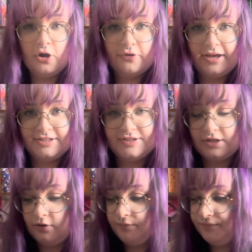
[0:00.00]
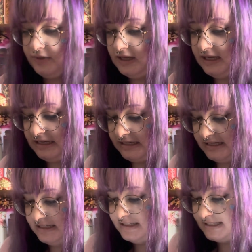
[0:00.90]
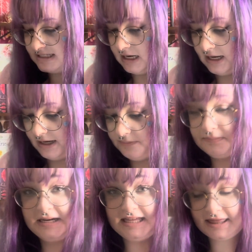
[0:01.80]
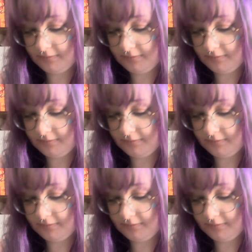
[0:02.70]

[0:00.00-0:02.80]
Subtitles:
Okay, so inside, beneath the